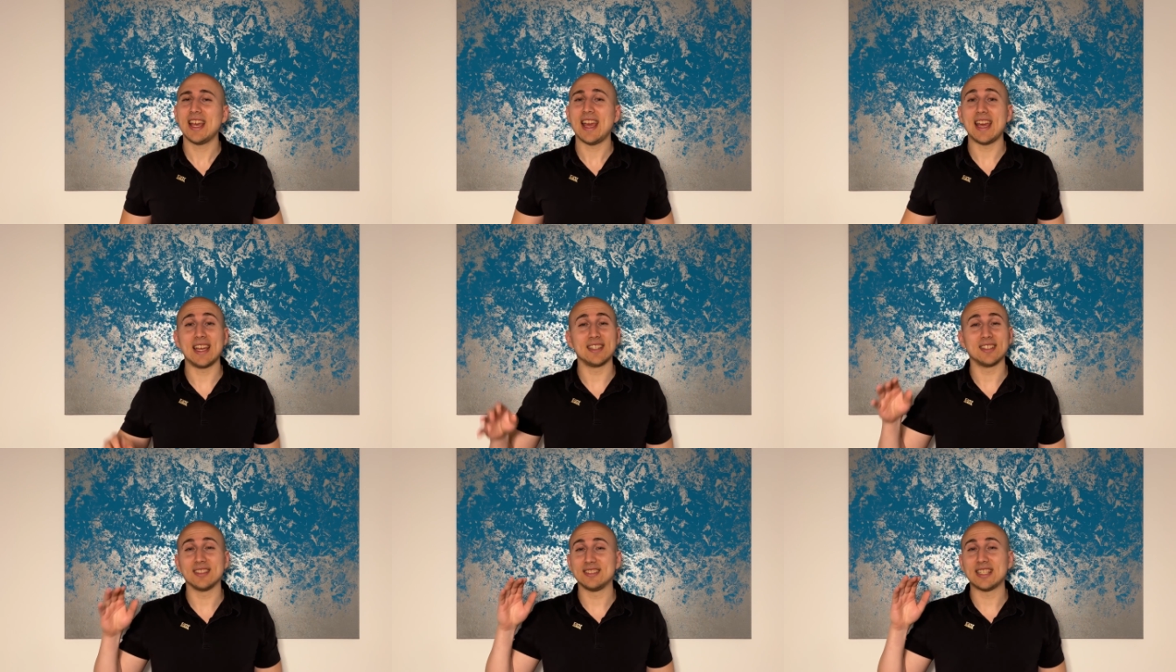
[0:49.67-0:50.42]

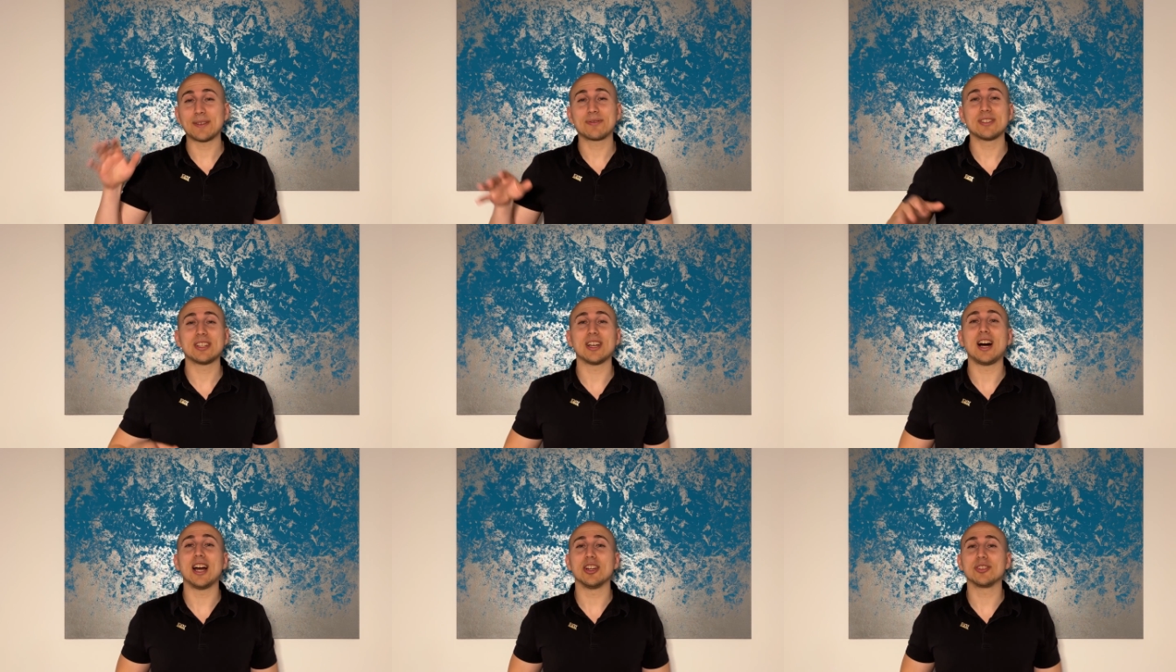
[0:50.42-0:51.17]
and definitely the
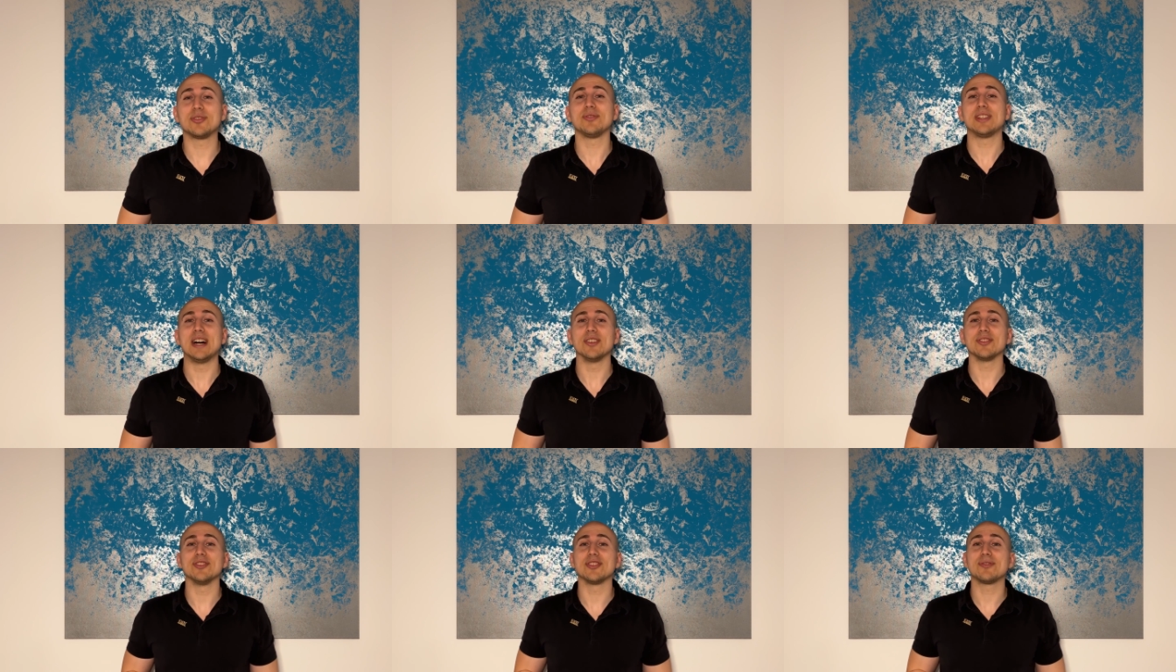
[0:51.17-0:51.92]
higher
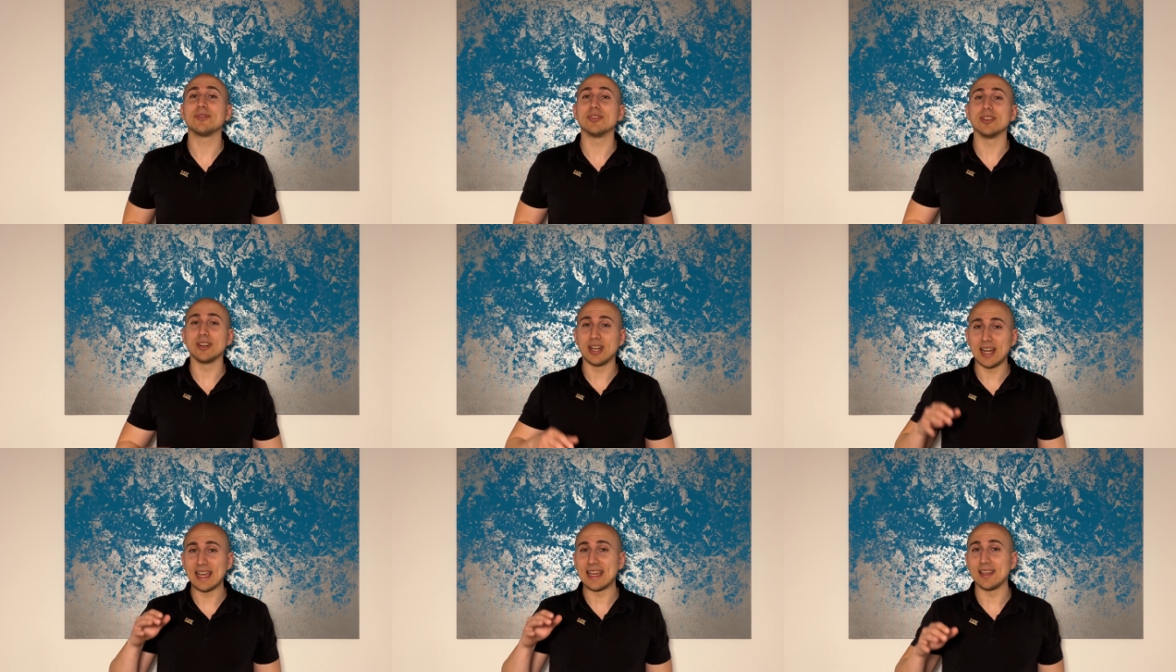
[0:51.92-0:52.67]
2000s for
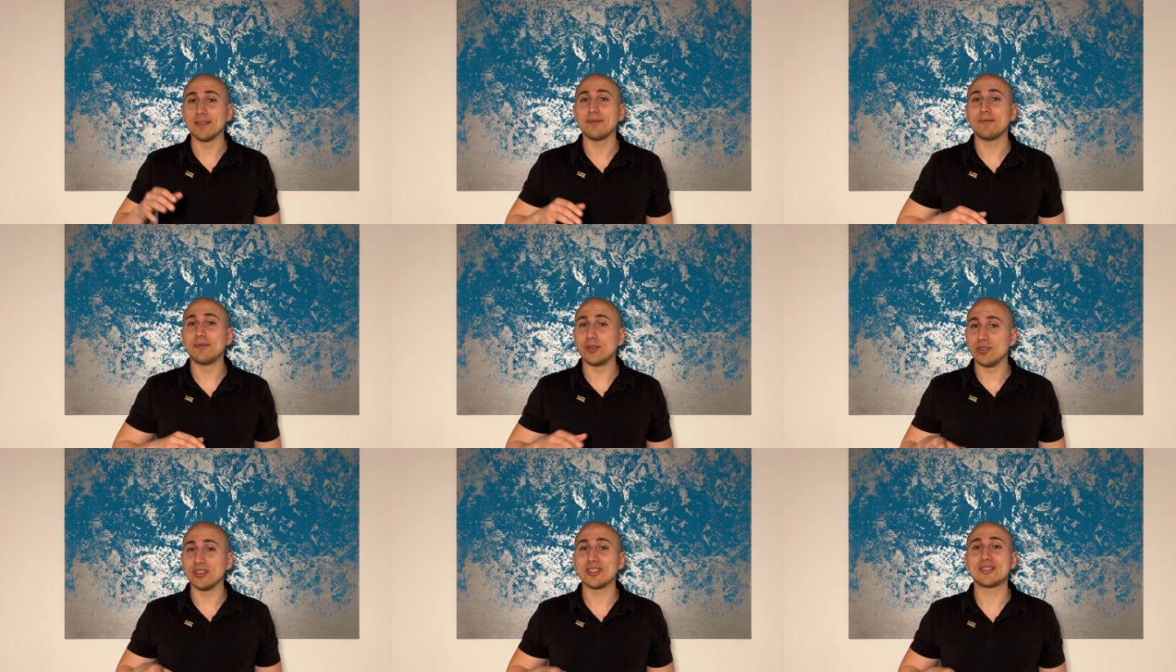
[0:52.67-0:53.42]
a
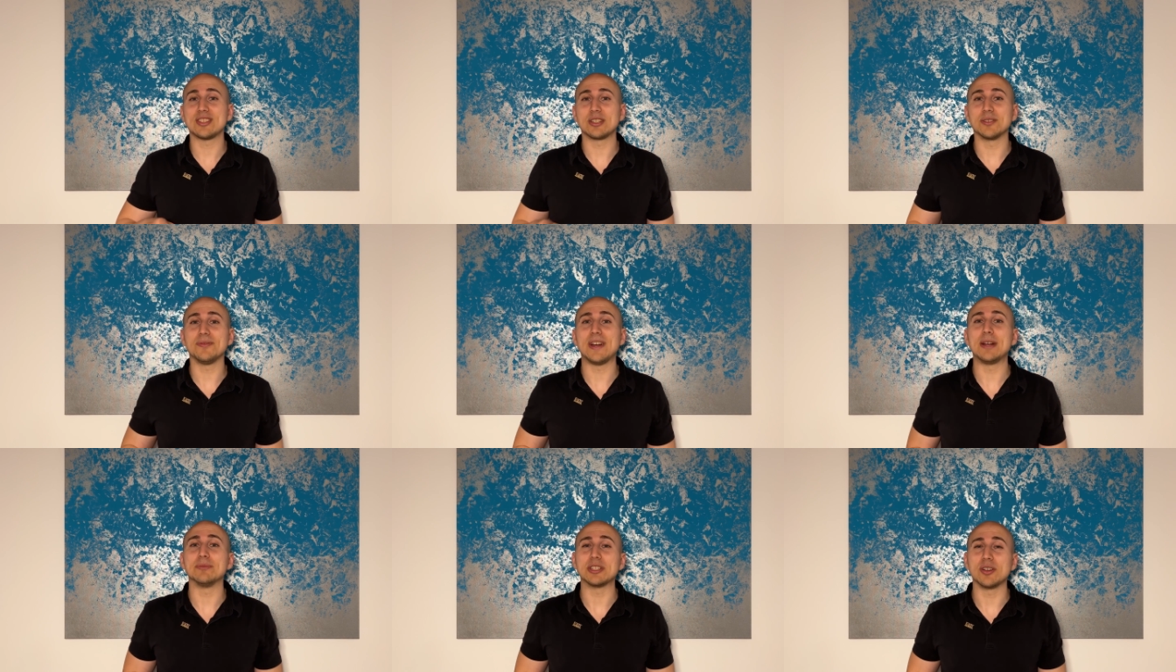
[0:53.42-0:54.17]
full
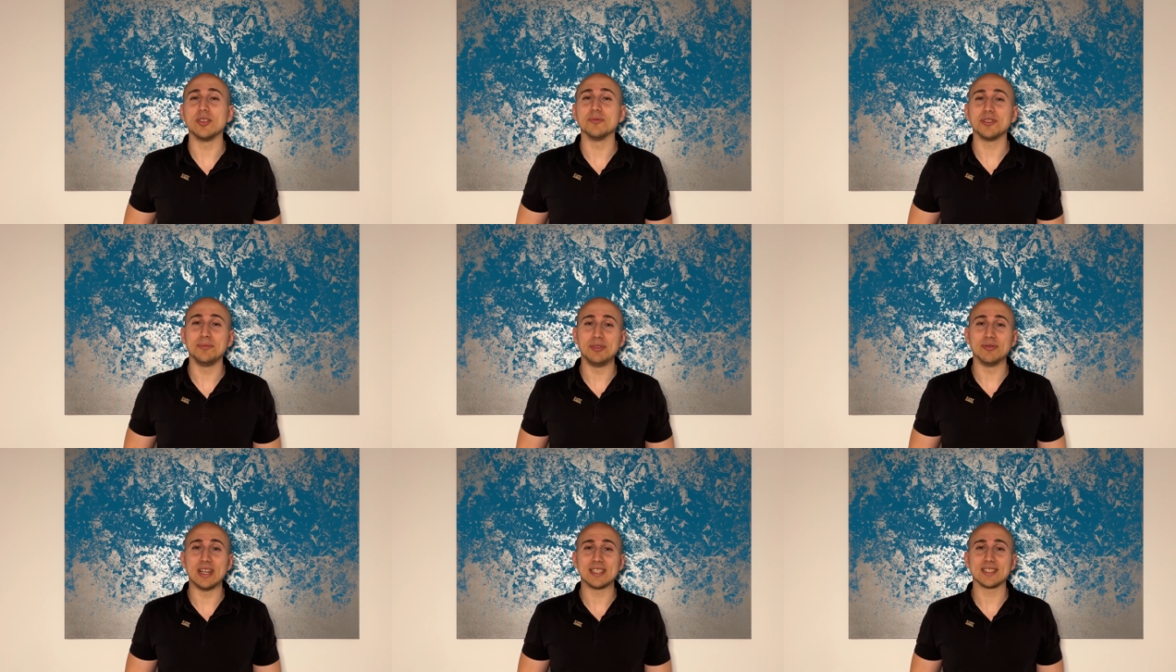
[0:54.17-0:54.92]
single-family home to be
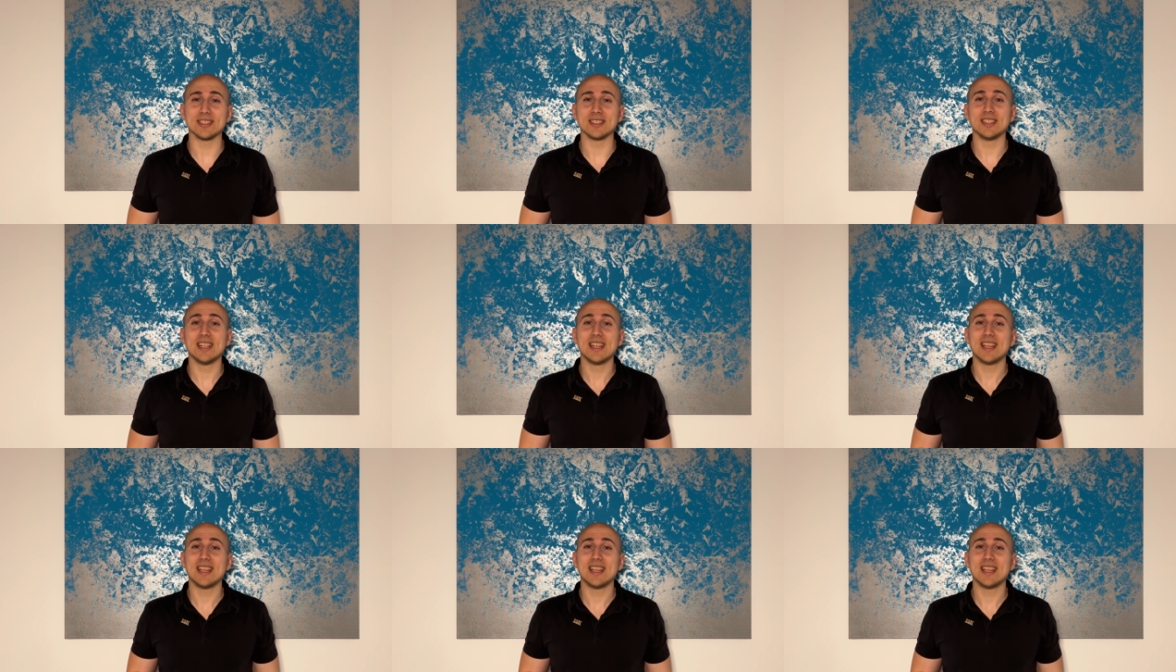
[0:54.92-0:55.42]
rented